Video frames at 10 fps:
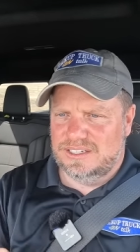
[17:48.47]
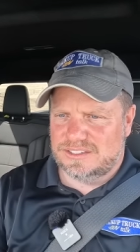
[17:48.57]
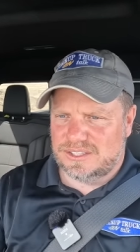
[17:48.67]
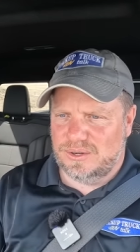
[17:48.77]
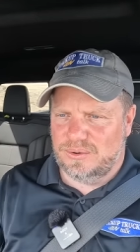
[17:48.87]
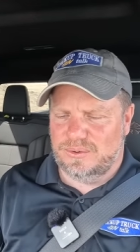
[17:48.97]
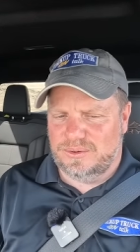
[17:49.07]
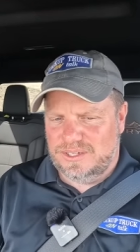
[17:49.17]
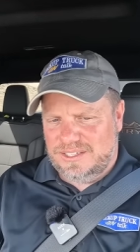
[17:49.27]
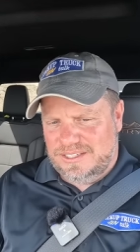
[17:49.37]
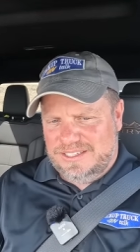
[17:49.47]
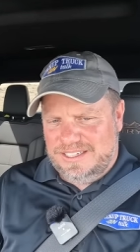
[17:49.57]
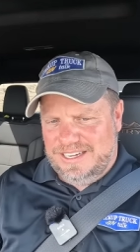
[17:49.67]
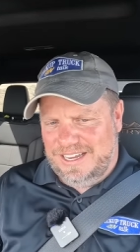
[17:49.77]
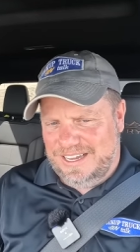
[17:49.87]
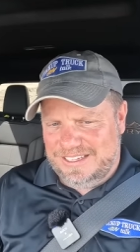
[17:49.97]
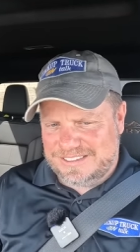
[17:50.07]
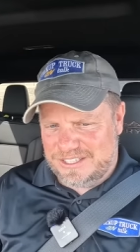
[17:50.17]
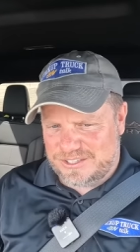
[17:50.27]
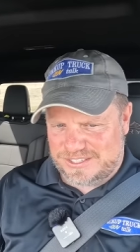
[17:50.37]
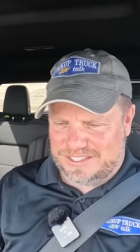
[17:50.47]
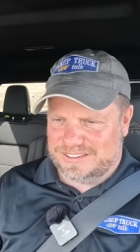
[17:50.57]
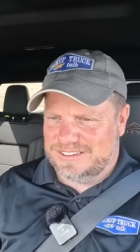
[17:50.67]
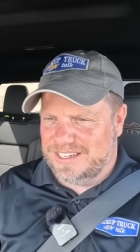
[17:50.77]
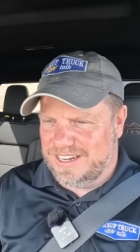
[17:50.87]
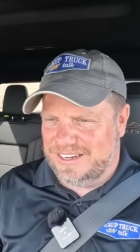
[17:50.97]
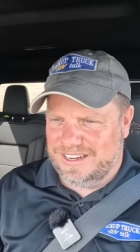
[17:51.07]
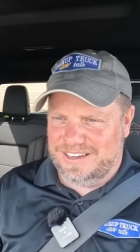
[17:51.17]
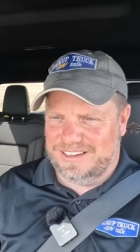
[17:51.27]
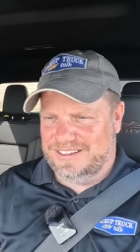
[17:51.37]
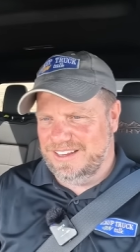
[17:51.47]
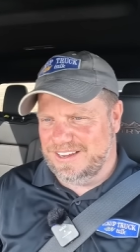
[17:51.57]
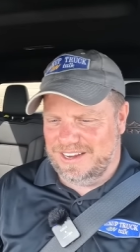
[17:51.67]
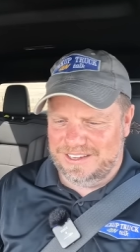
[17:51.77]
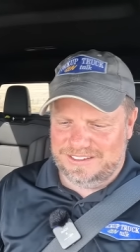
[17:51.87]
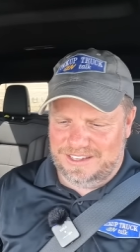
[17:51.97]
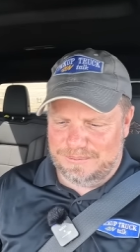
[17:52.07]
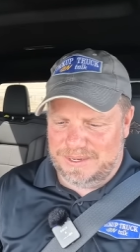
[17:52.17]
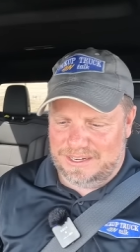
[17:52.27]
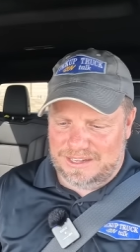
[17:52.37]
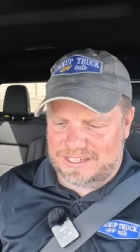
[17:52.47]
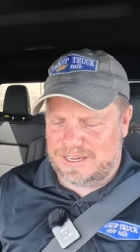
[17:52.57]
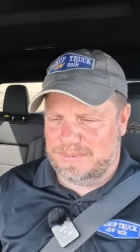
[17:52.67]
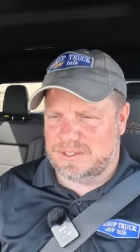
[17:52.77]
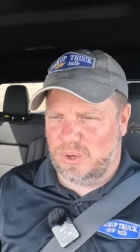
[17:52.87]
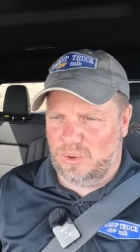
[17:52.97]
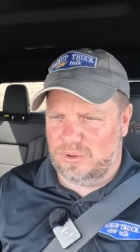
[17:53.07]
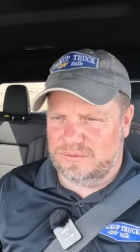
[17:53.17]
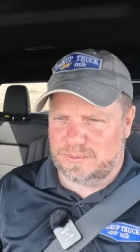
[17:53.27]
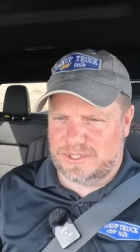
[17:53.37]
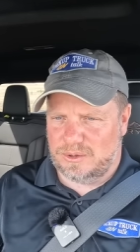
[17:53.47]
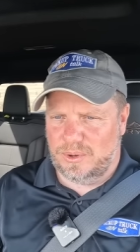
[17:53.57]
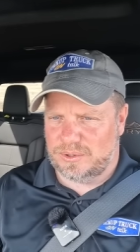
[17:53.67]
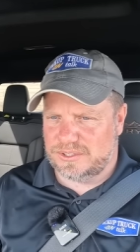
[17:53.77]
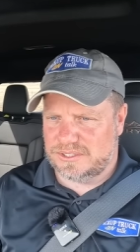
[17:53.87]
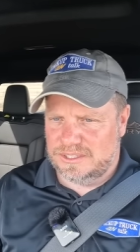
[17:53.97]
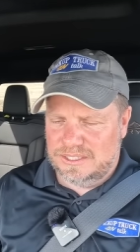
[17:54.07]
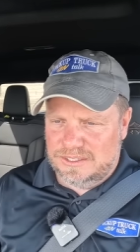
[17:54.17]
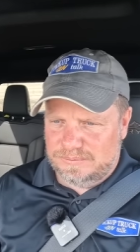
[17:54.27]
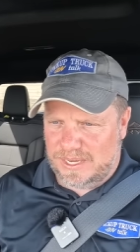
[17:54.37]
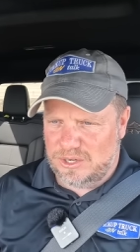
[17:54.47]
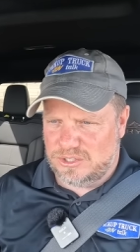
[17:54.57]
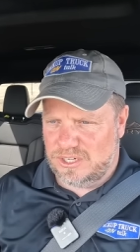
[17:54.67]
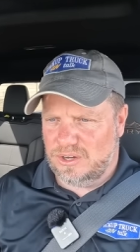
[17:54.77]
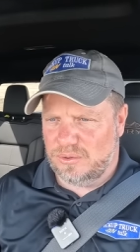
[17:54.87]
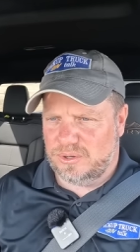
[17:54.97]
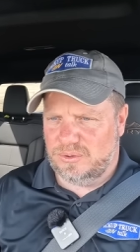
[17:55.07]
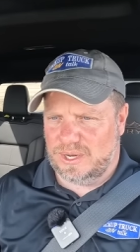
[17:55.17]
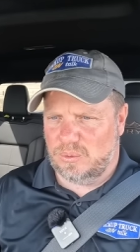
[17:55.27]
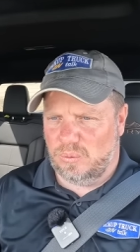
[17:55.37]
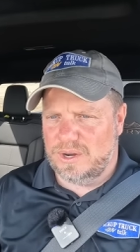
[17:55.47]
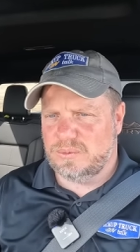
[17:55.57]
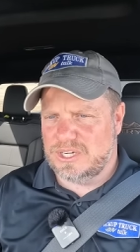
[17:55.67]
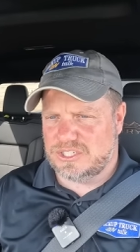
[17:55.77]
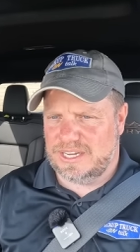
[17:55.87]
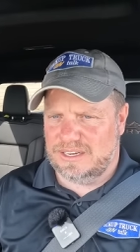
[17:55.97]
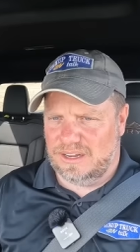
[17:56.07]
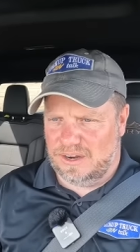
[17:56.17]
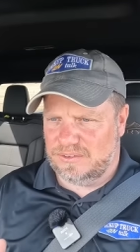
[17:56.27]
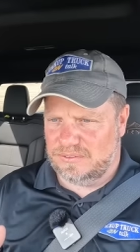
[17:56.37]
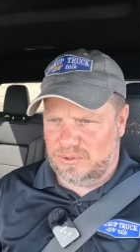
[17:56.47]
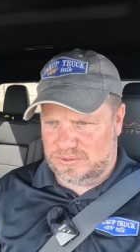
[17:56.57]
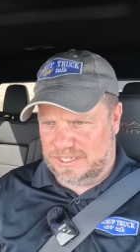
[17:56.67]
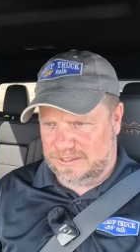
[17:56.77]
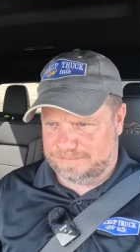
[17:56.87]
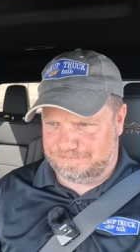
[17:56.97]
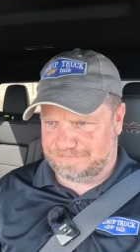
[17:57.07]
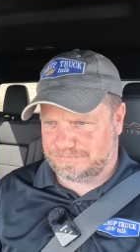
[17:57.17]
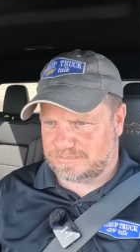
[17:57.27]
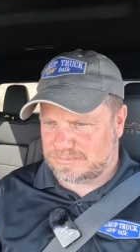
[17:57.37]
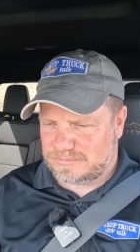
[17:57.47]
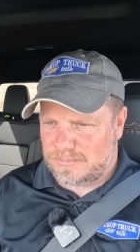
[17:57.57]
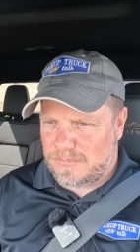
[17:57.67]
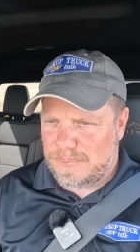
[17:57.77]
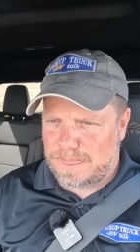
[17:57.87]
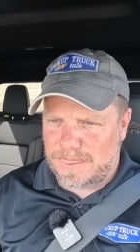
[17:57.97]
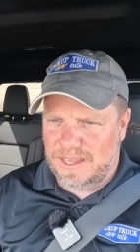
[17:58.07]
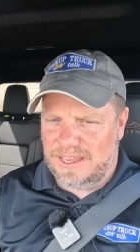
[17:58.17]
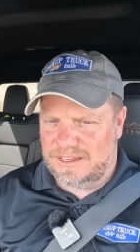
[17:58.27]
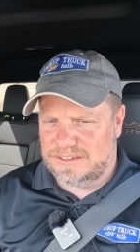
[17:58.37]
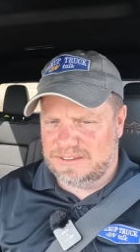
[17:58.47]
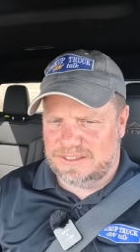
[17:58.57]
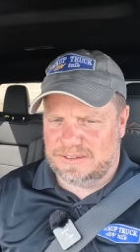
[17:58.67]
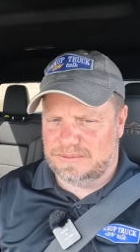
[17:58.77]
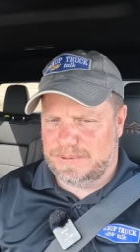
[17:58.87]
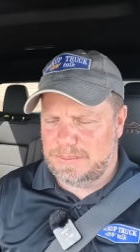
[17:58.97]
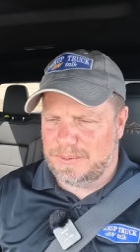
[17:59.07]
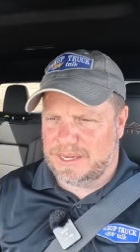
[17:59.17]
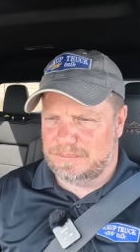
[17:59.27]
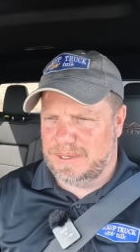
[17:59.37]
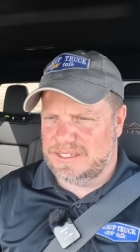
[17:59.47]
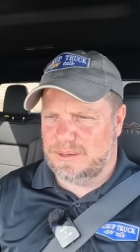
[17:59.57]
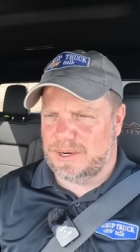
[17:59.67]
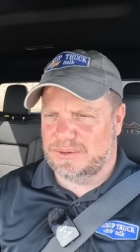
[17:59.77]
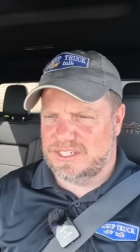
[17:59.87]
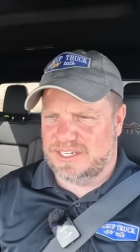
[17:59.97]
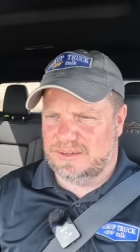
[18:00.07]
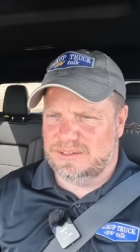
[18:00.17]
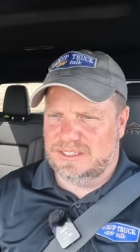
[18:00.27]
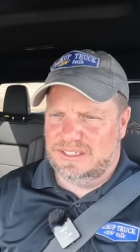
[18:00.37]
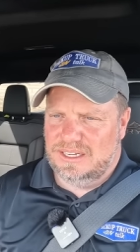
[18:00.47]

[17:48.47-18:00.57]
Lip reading: So it's interesting. Like I said, I've been told from General Motors that you should go through like one regen every fuel tank. And people make a big deal about regen.